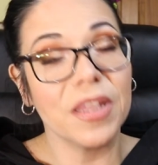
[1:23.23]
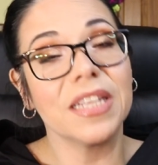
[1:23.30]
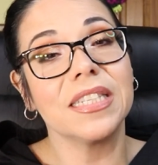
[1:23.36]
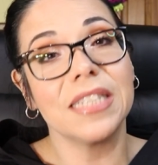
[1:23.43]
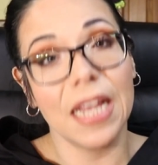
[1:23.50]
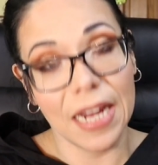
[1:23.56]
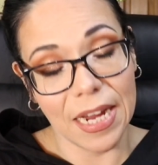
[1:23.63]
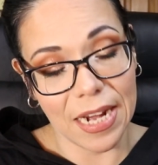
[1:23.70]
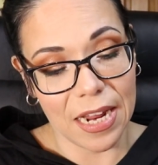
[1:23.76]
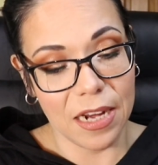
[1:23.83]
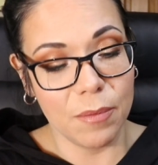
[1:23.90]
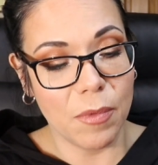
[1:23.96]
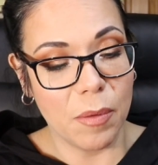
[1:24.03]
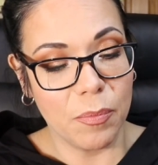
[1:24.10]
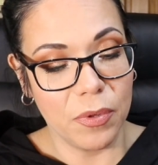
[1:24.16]
the second
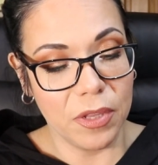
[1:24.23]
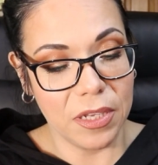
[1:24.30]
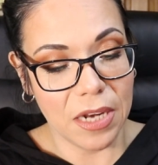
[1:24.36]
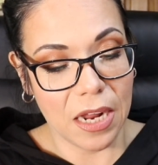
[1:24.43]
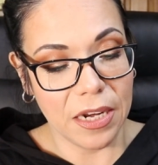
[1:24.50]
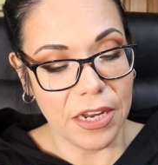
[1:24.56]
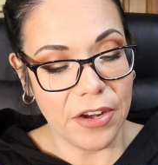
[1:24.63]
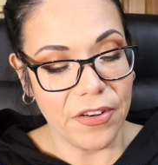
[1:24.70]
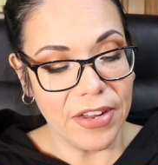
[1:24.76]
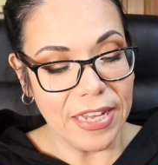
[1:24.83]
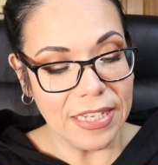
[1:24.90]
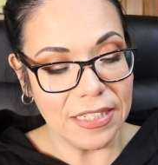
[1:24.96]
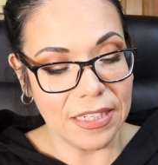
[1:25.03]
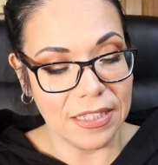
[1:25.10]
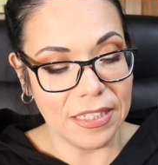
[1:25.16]
item I'm pulling out of here
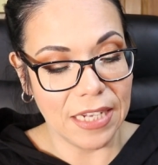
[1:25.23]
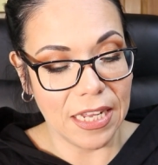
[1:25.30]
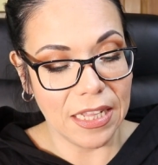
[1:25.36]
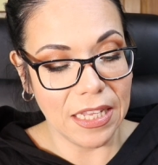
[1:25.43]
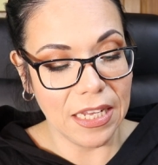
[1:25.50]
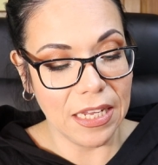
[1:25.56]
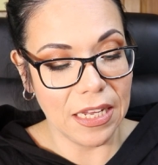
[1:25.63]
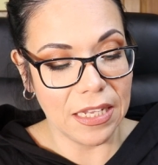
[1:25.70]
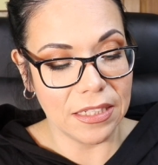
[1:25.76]
is a daily,